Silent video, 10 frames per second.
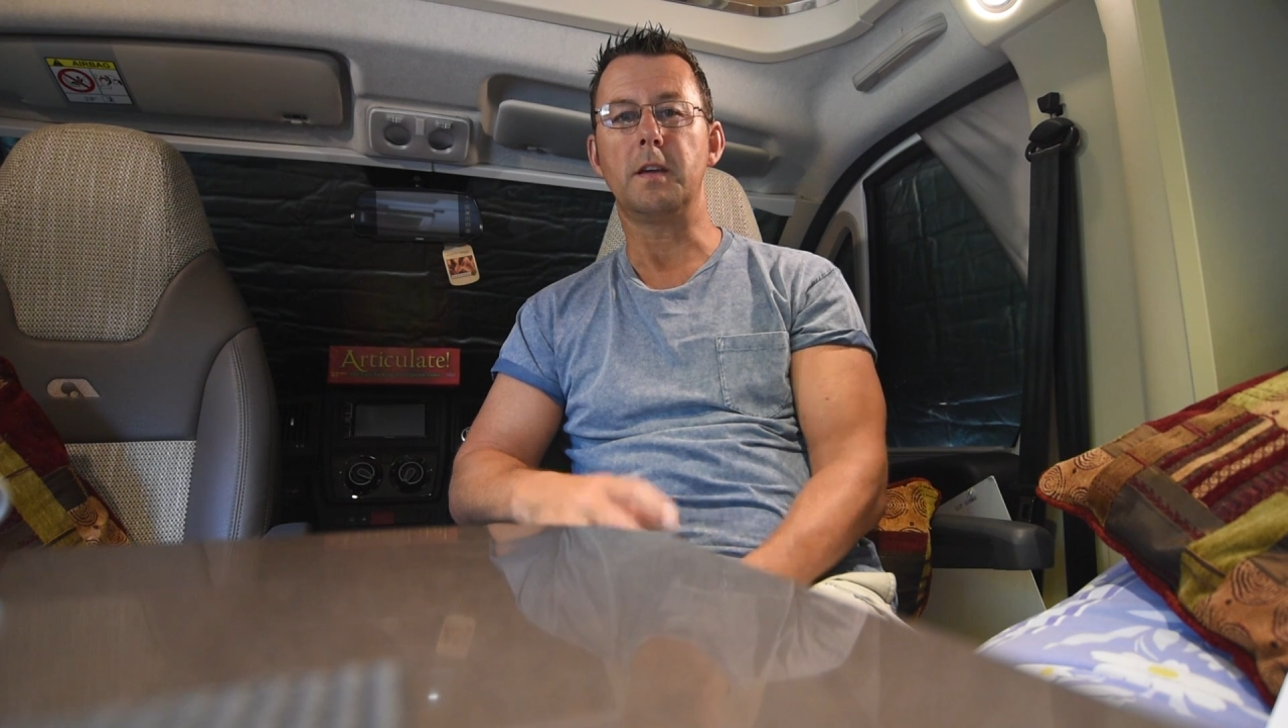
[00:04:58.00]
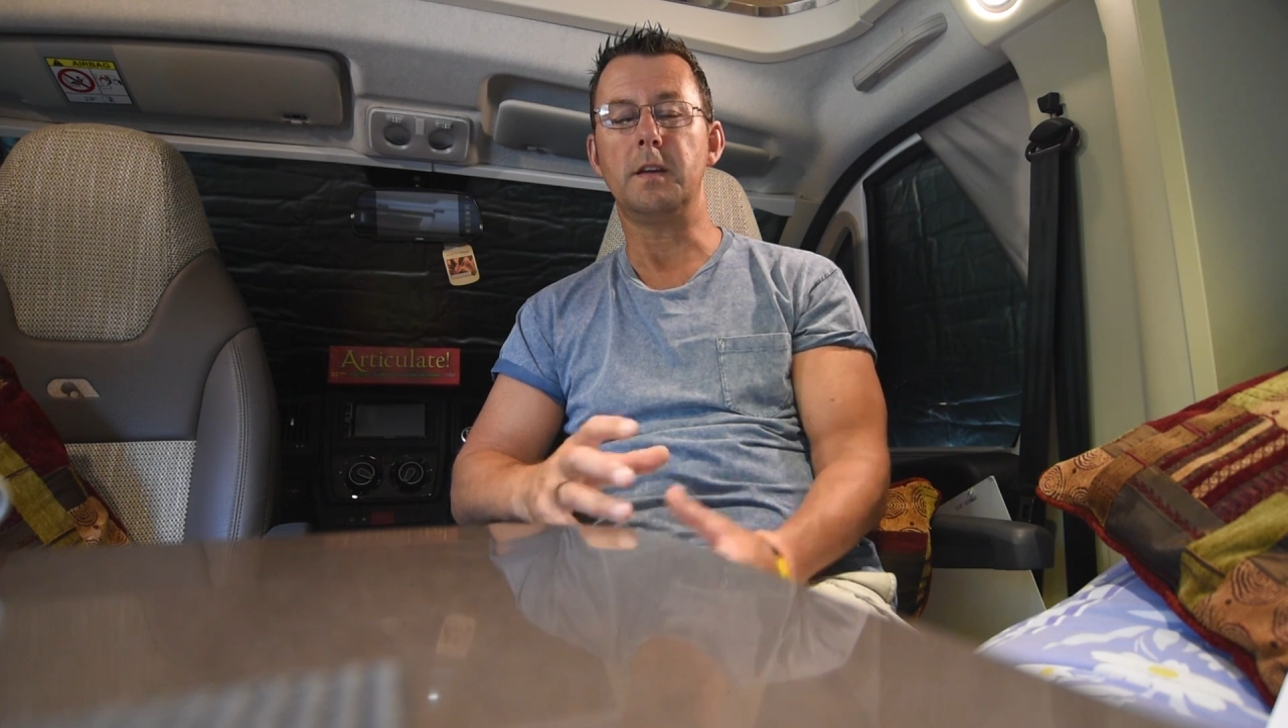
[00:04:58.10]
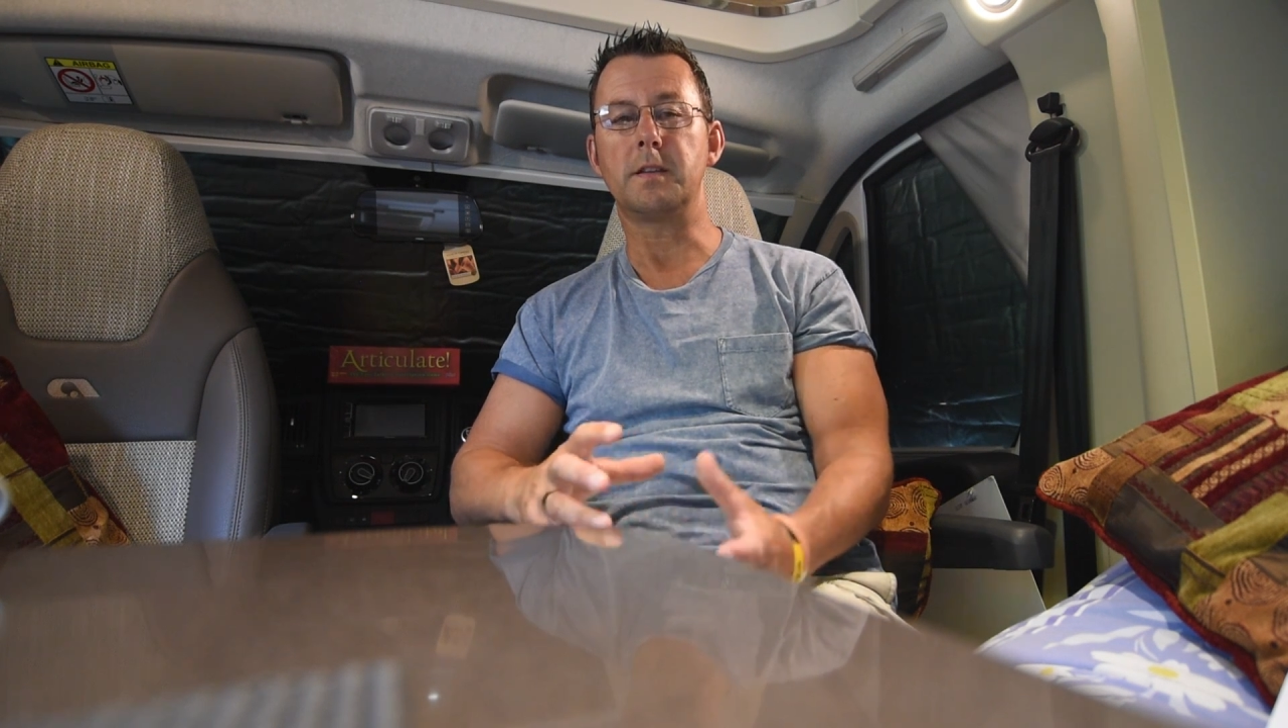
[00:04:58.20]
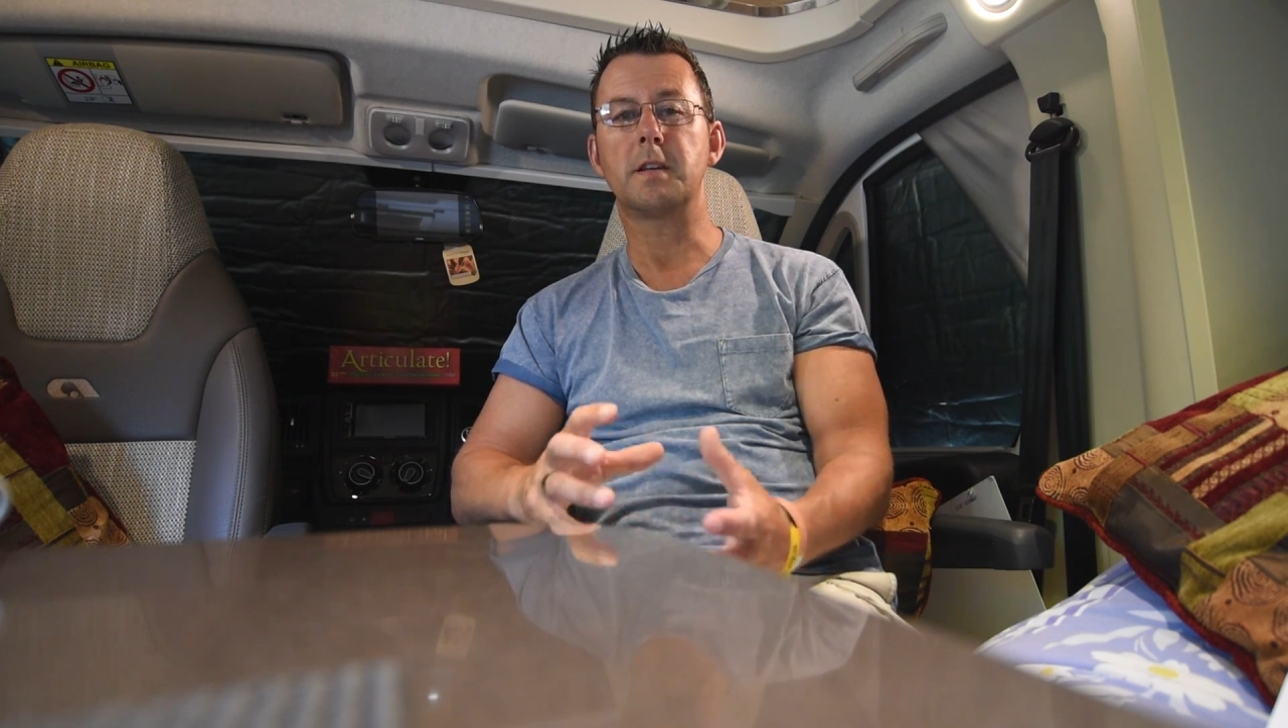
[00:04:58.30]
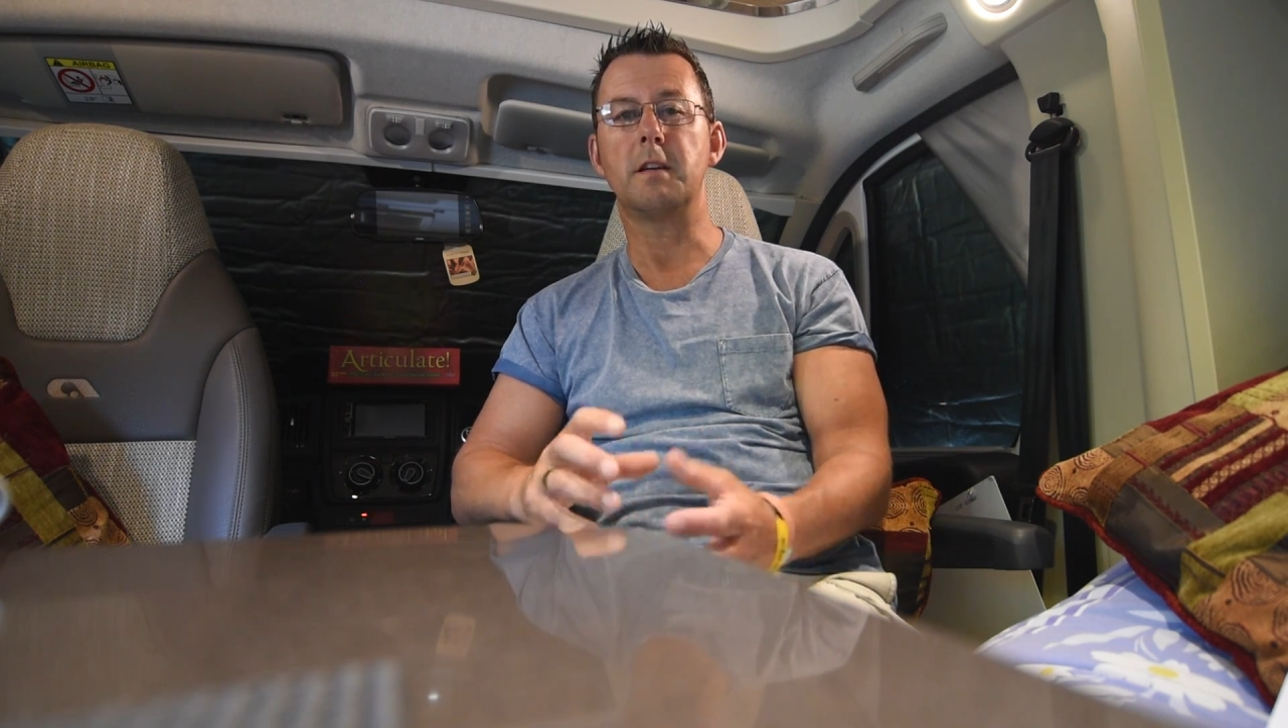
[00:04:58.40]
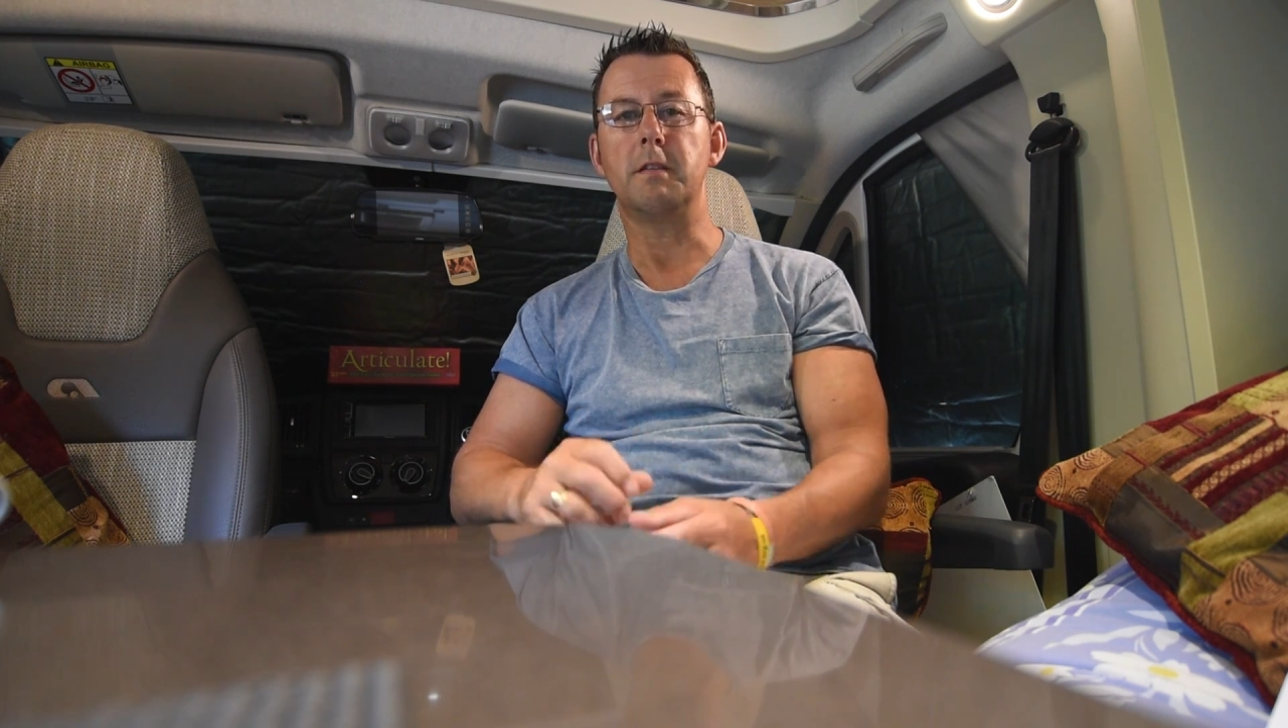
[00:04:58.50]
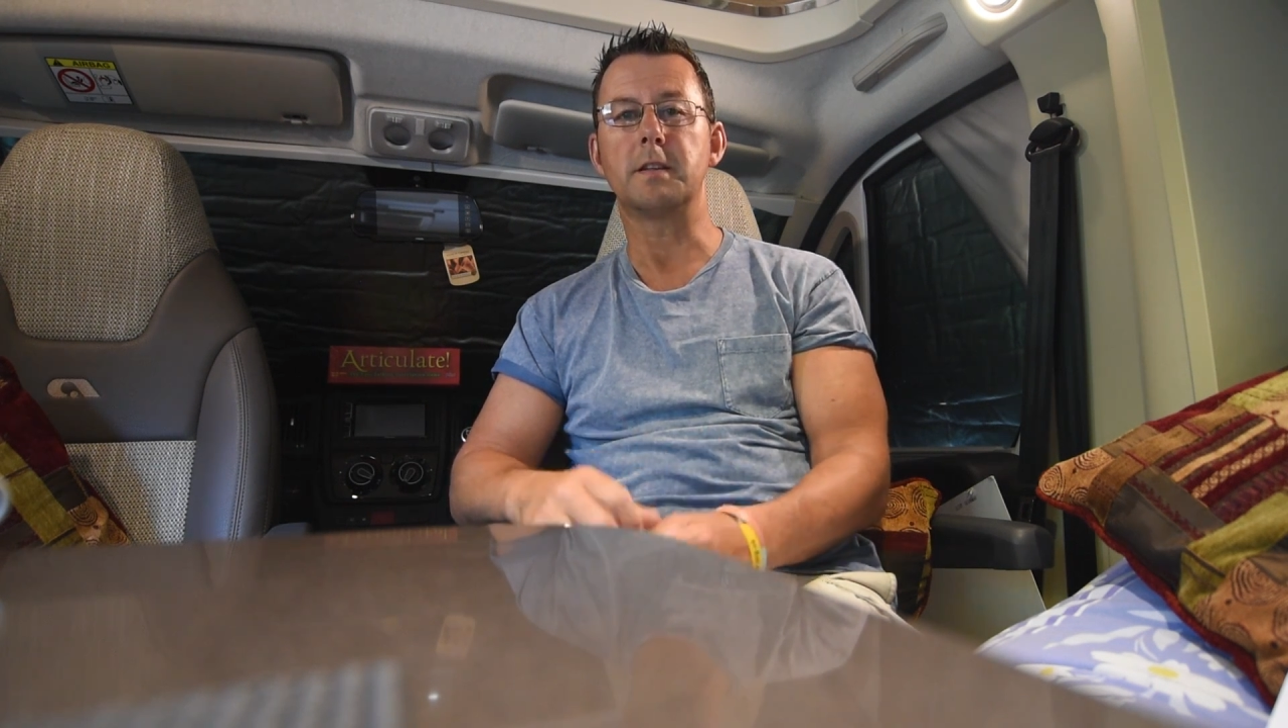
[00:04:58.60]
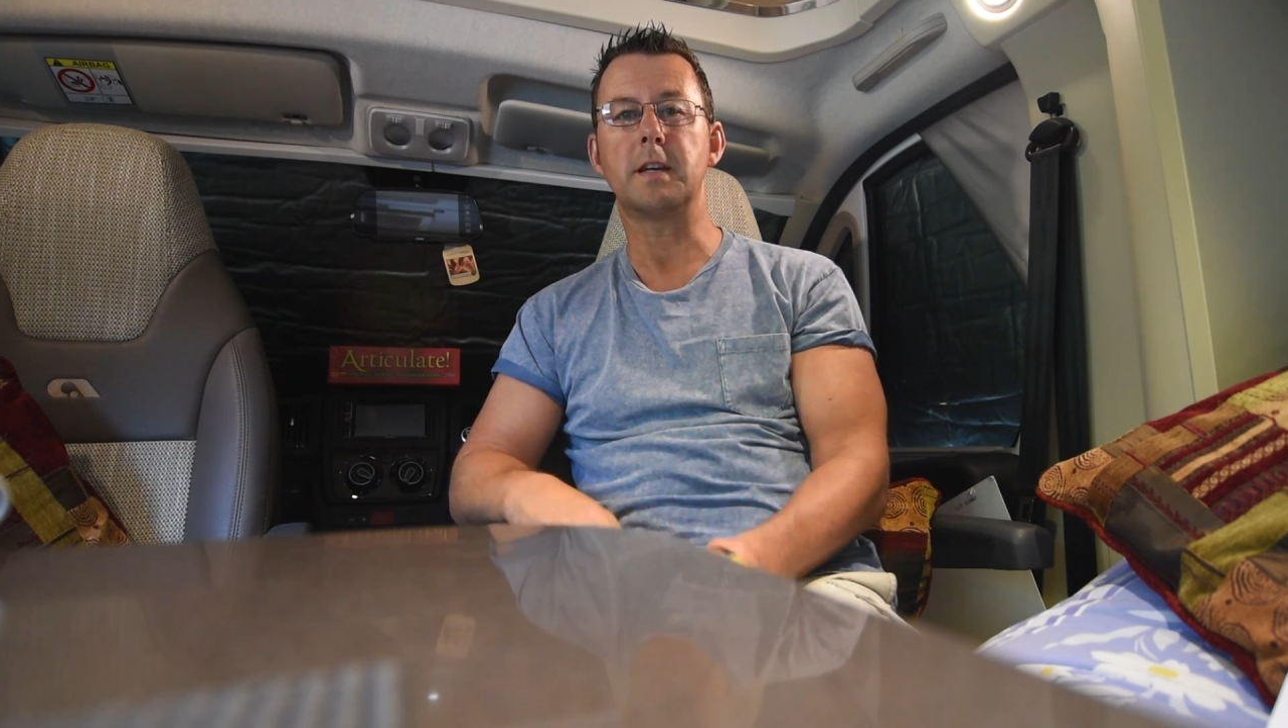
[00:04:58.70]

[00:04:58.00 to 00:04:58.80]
interior